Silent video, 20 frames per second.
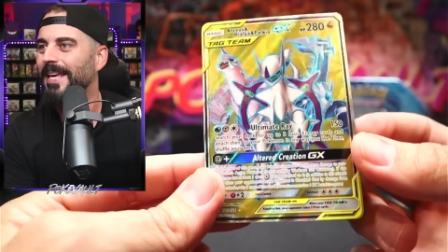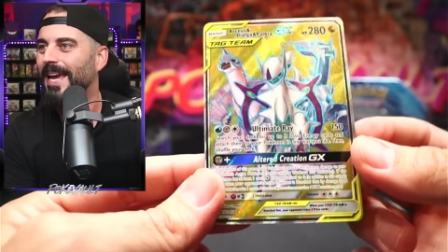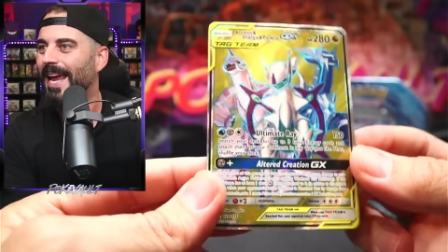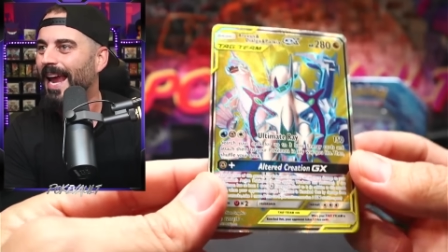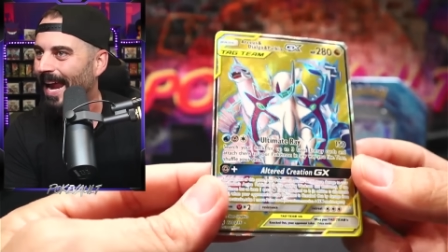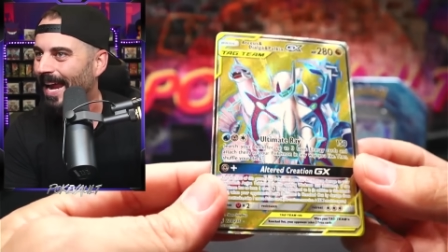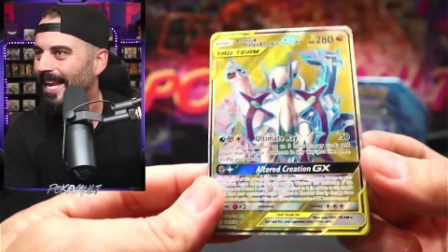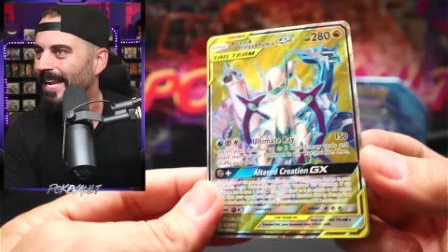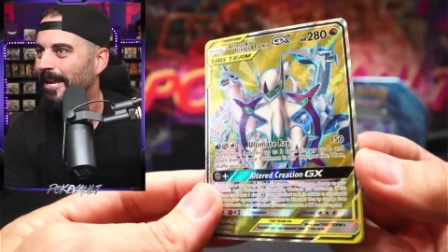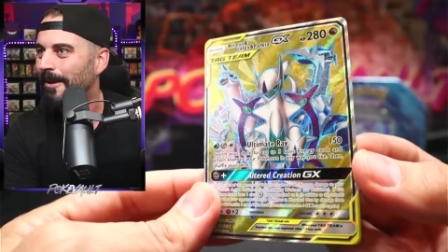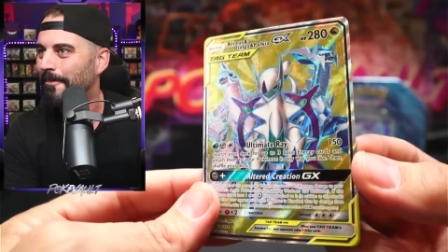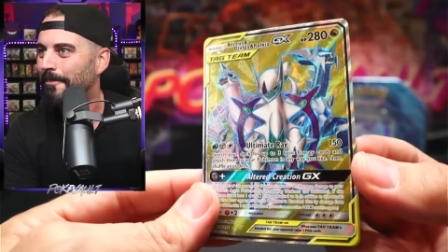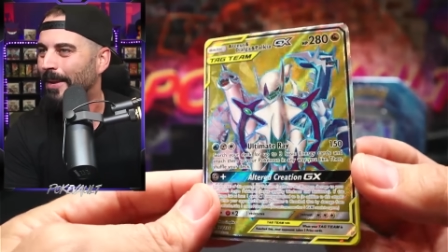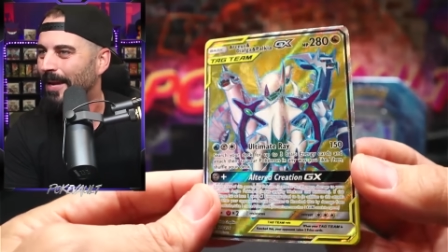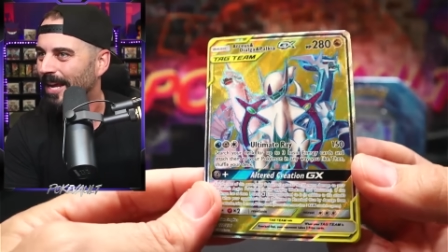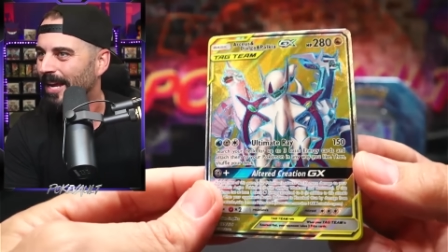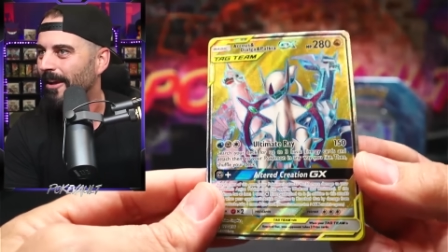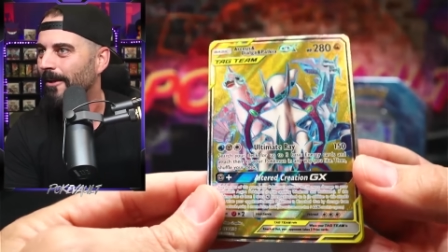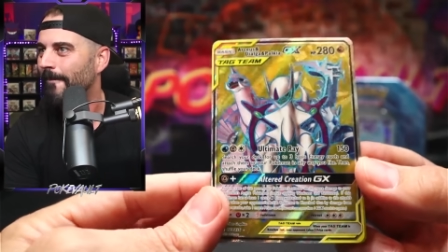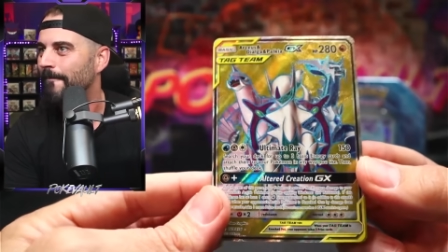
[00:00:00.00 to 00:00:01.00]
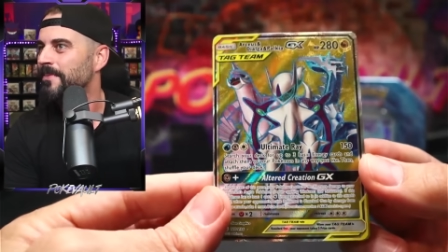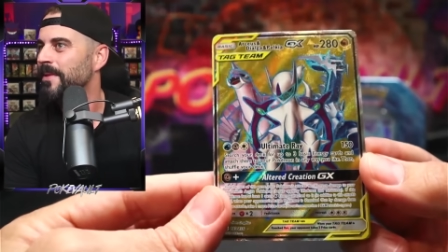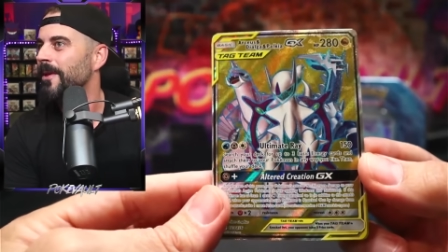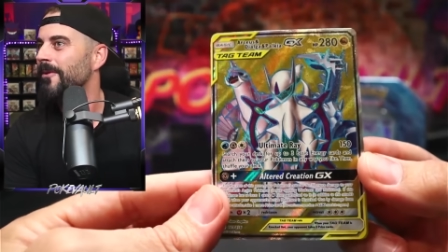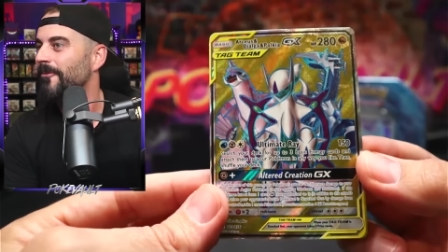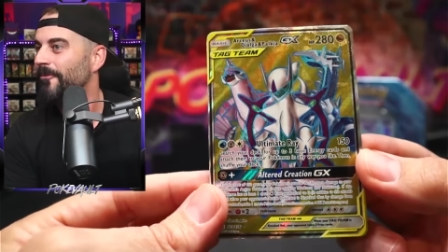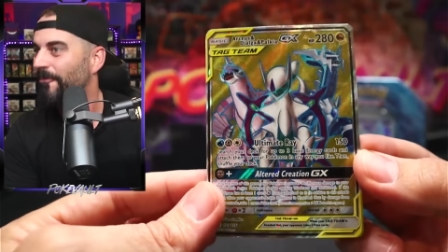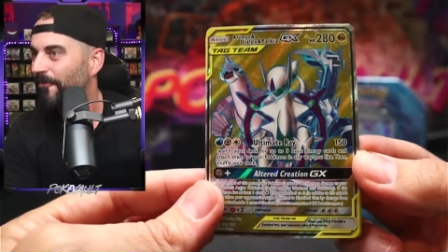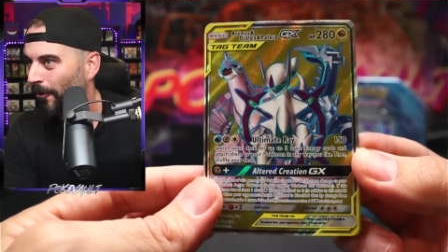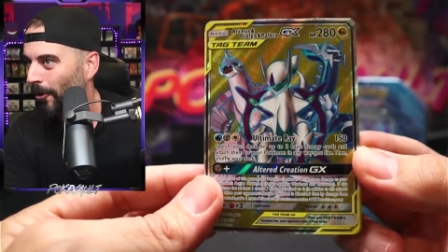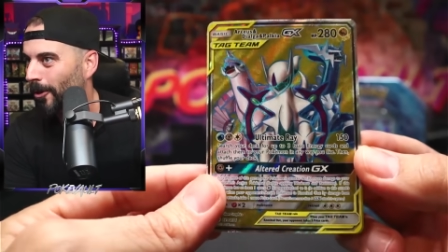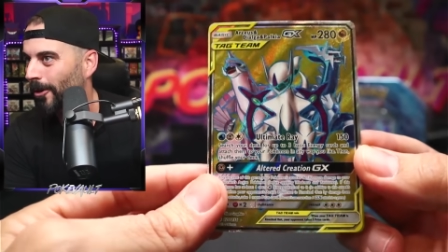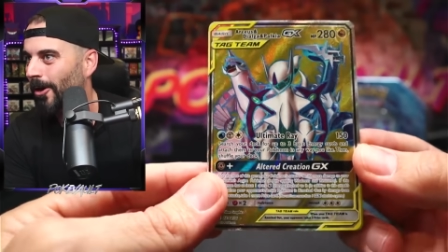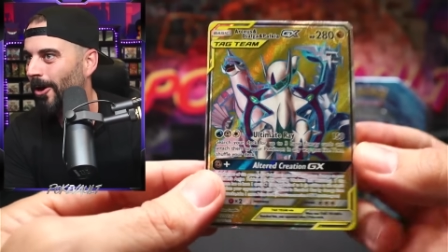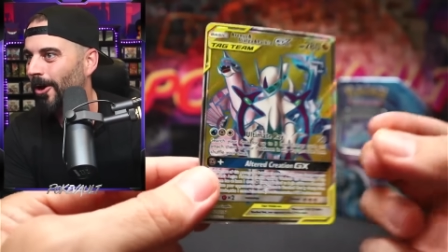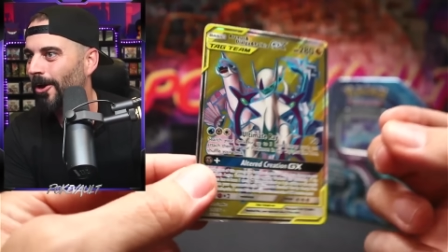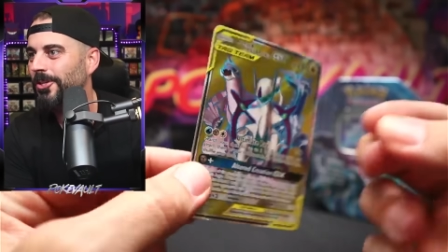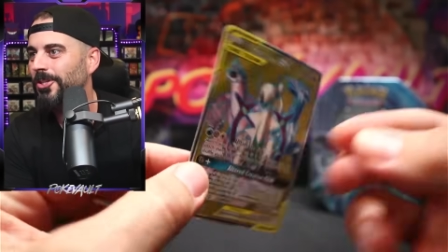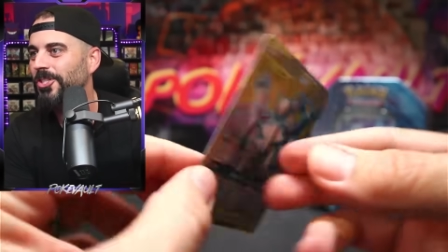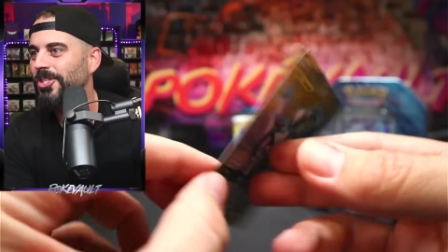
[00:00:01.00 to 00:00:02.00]
the A D P Full
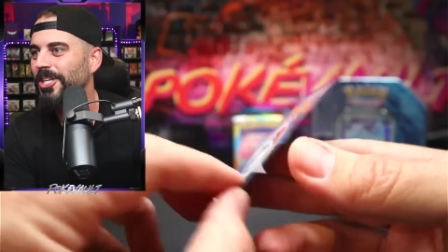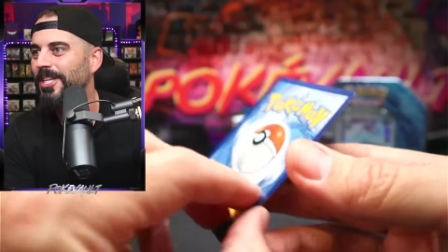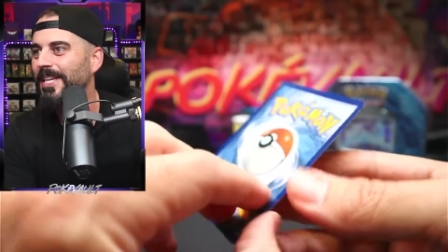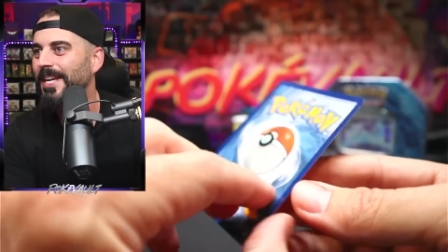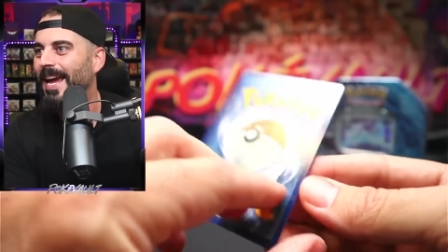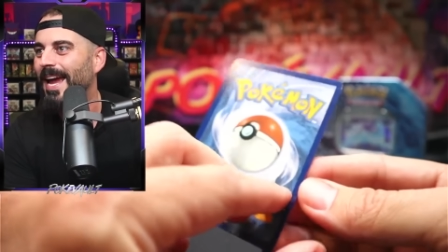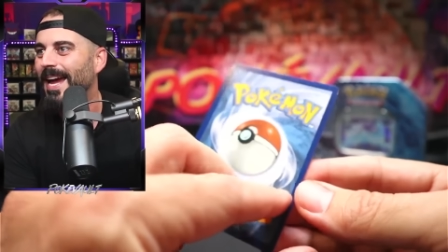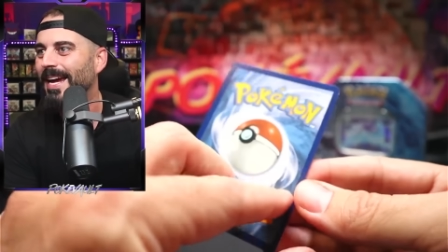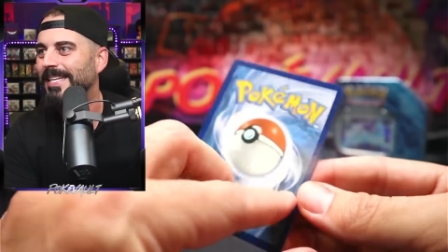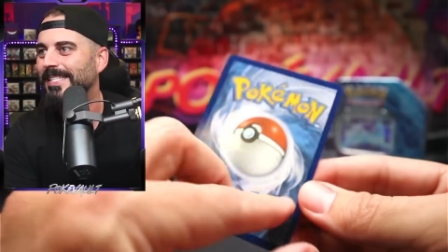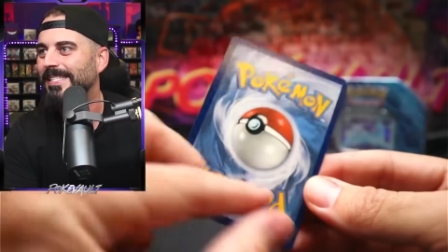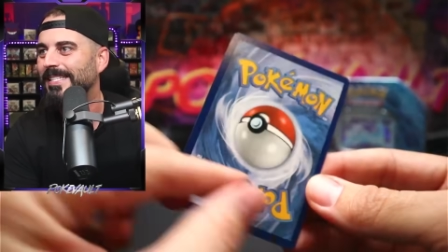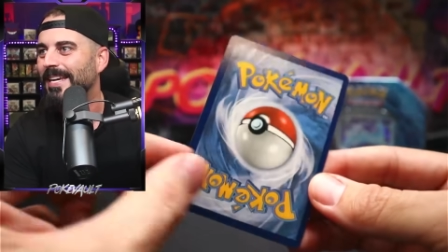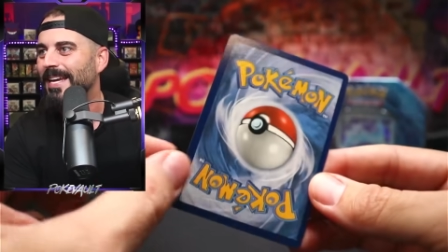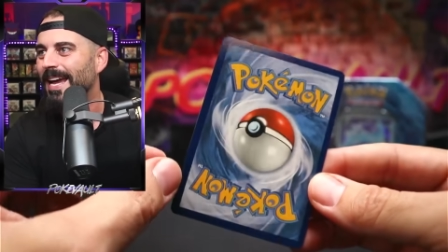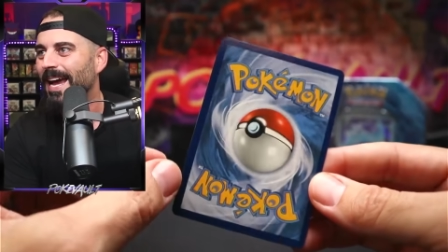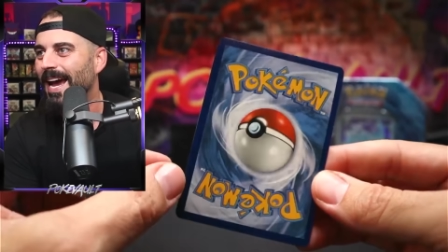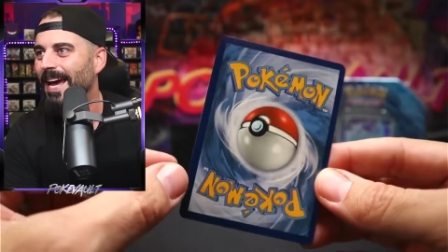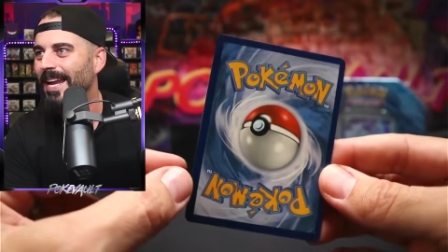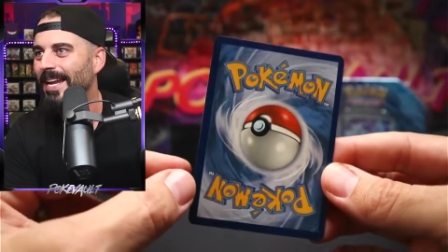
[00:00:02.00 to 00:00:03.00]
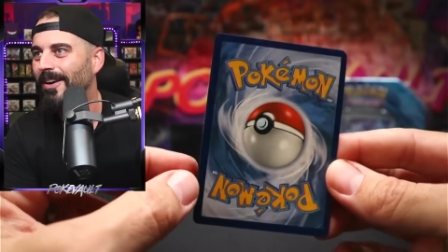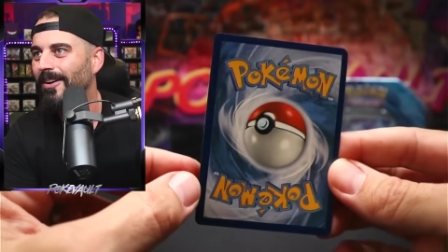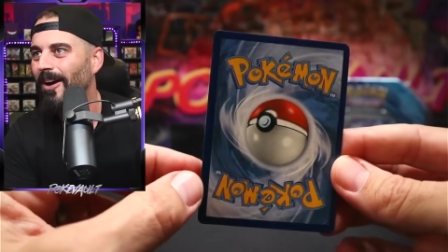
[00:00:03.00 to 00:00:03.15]
Art G X at a